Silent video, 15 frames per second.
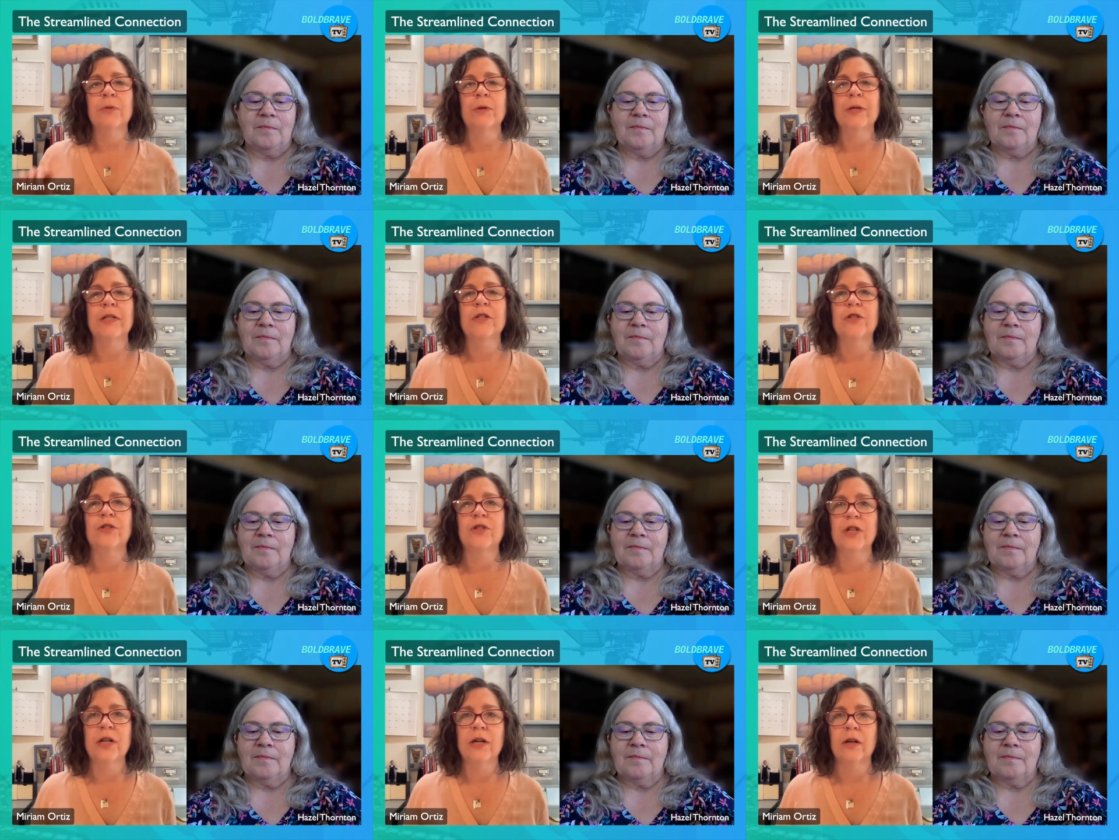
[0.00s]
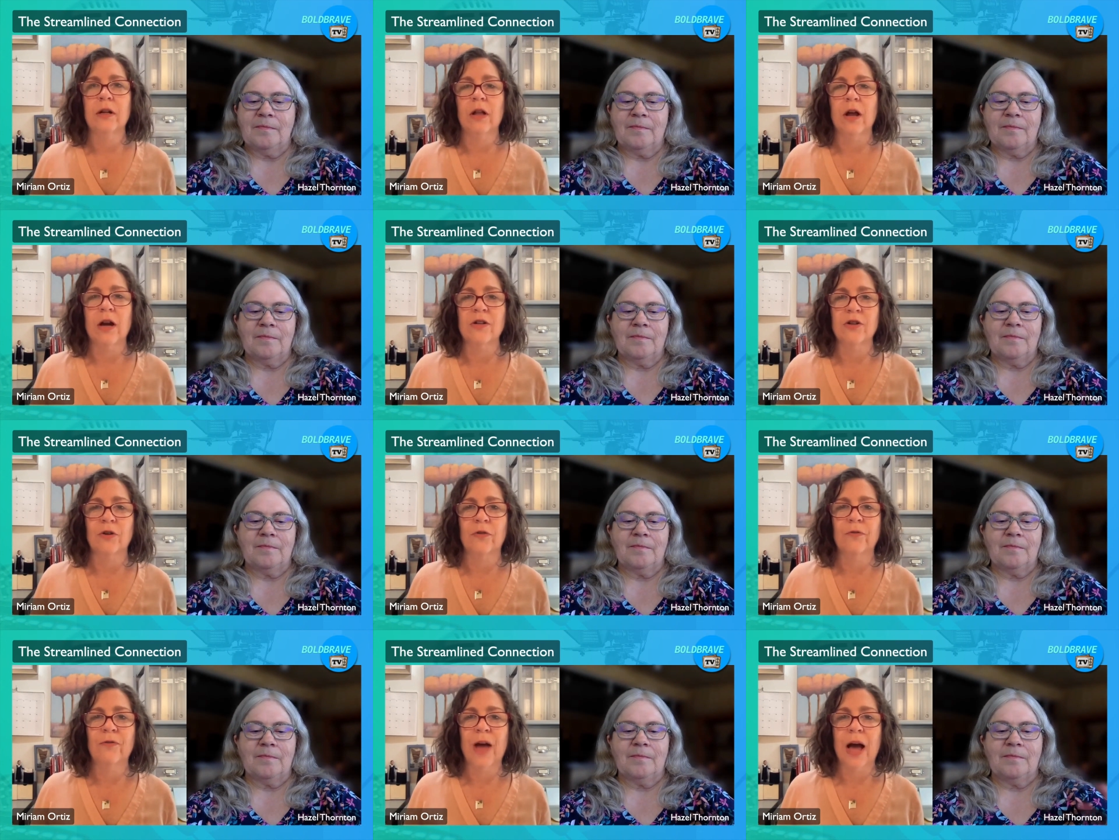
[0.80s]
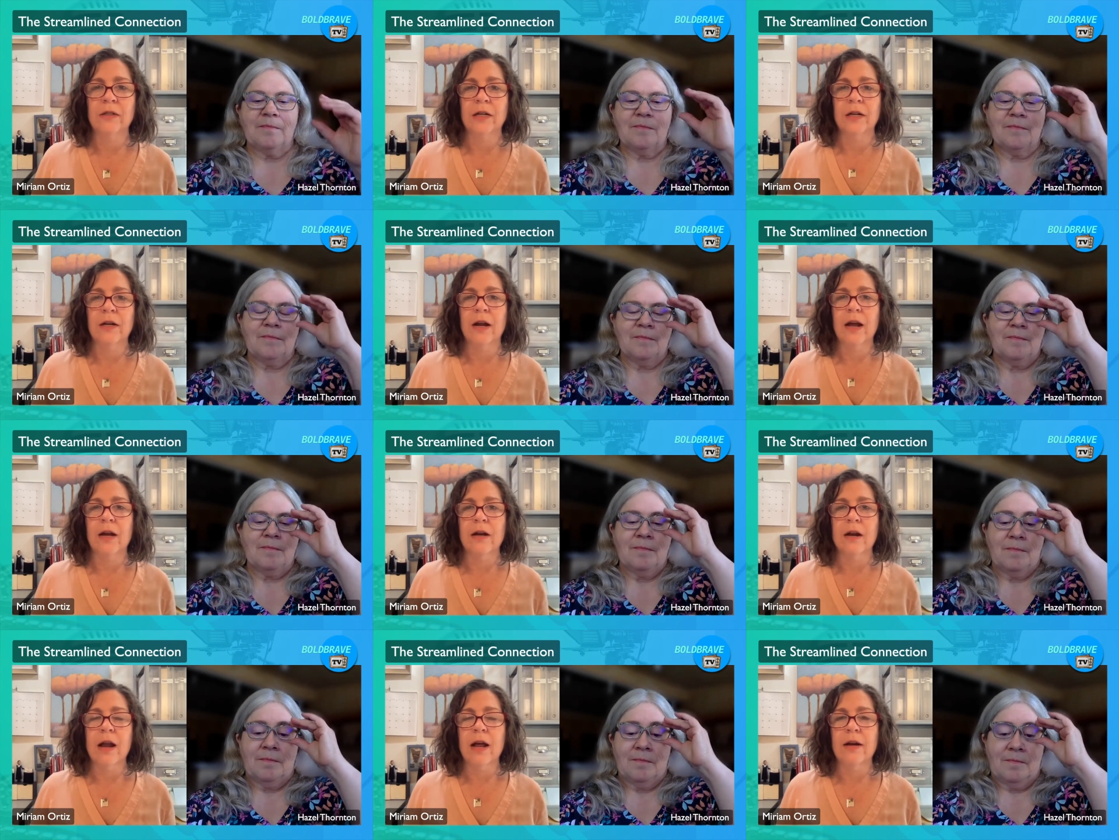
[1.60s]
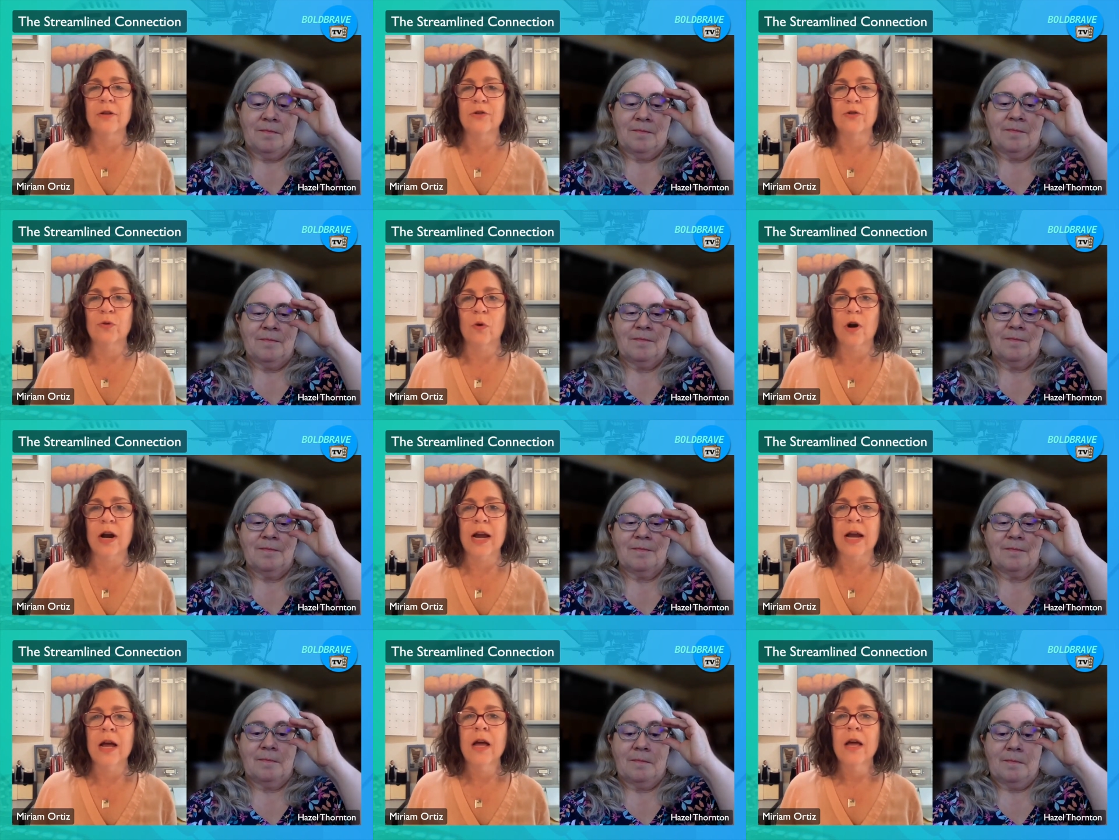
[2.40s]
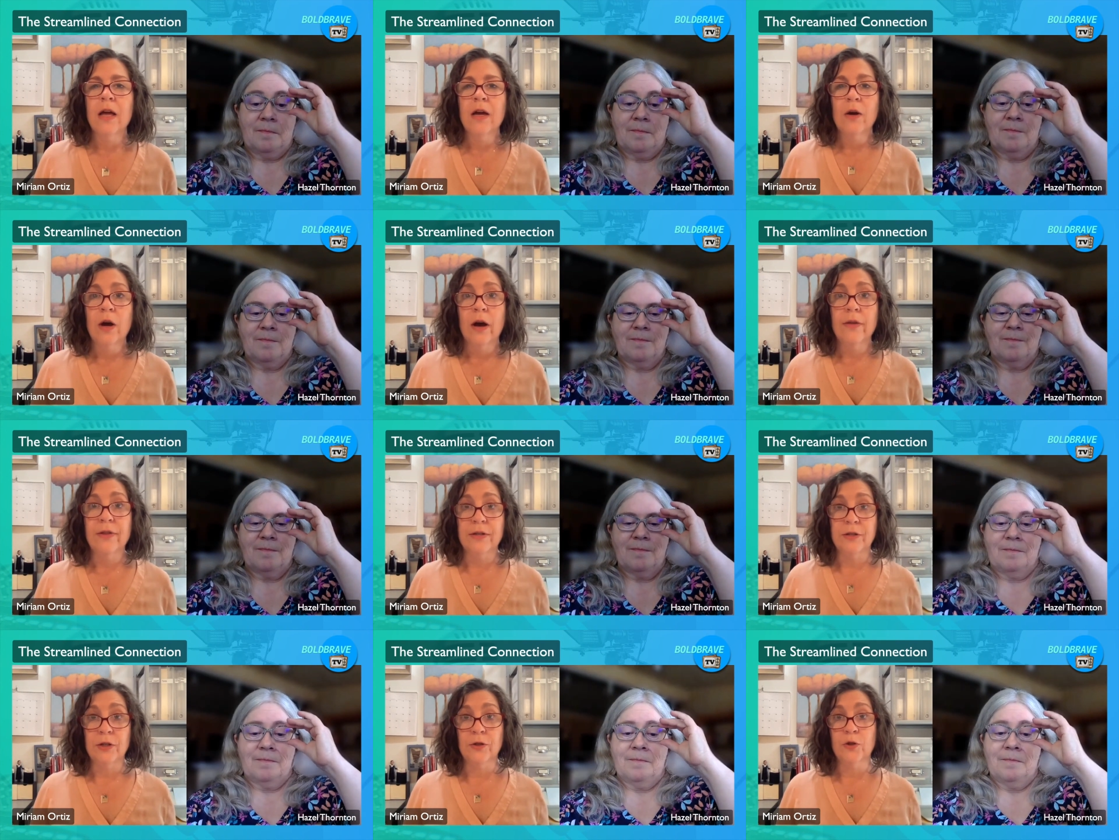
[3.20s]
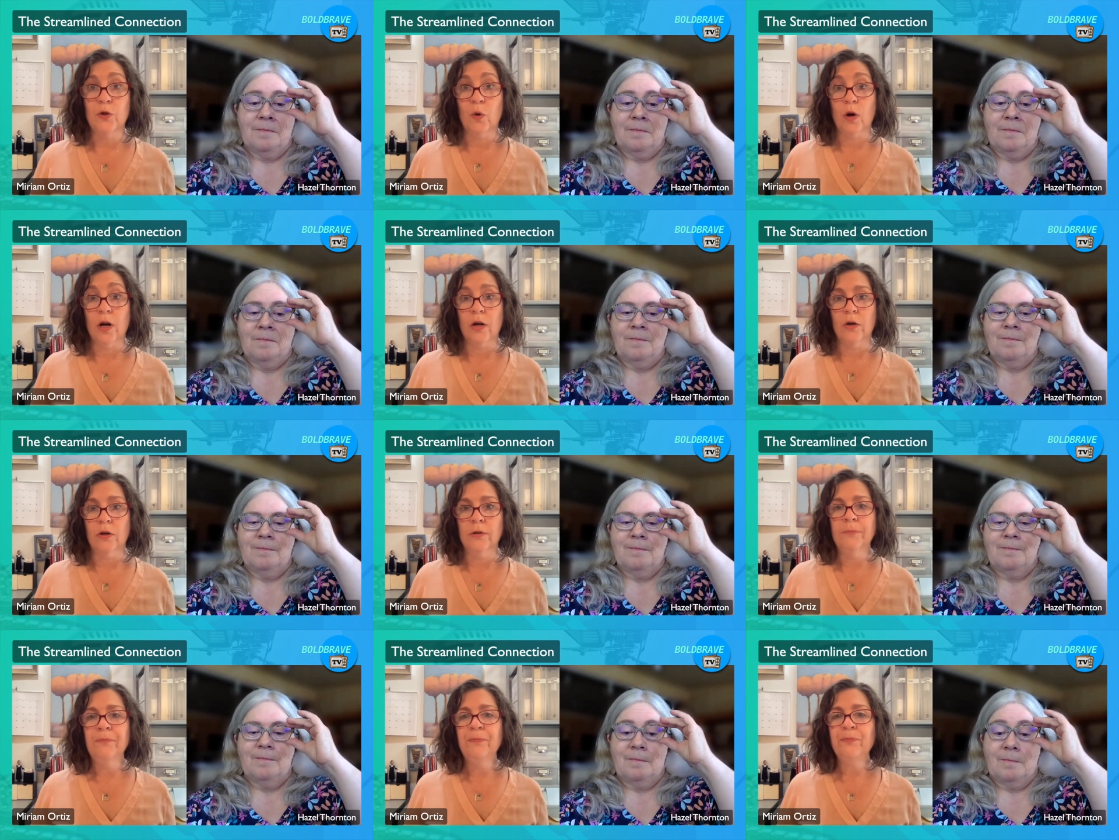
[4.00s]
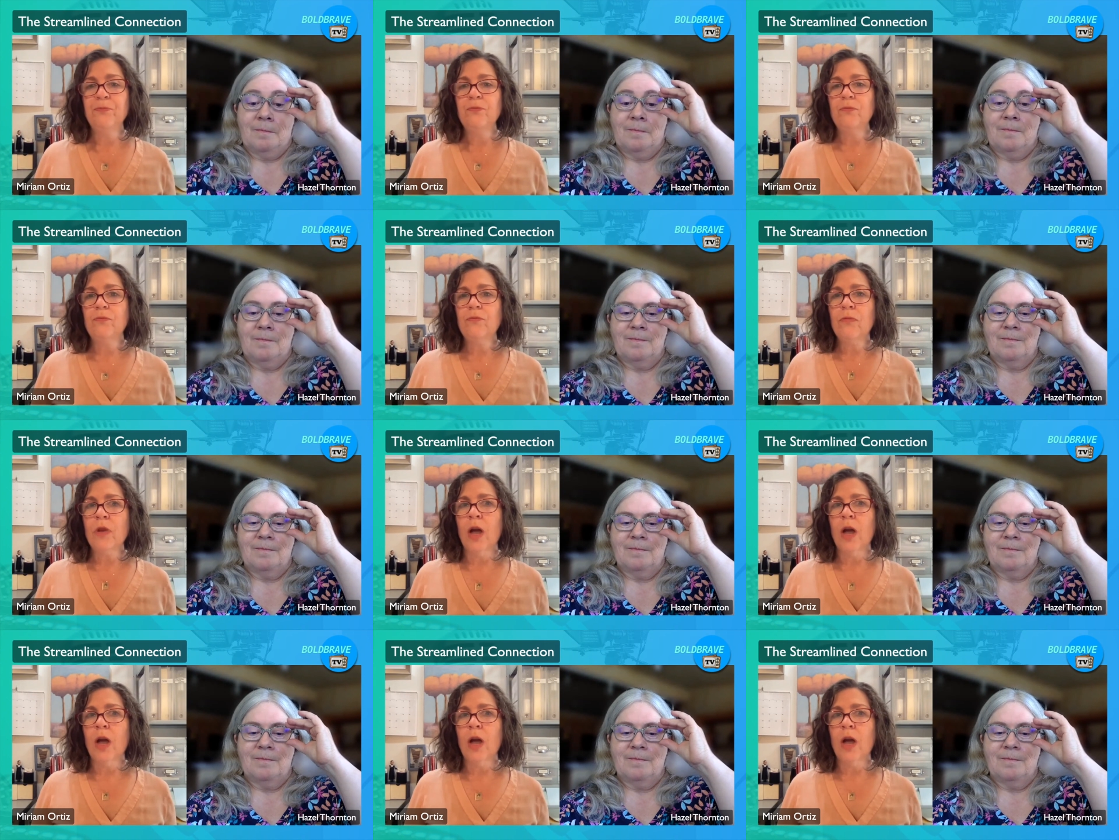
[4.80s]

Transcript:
Speaker 1: the difference between just genealogical fact and a story that's historical.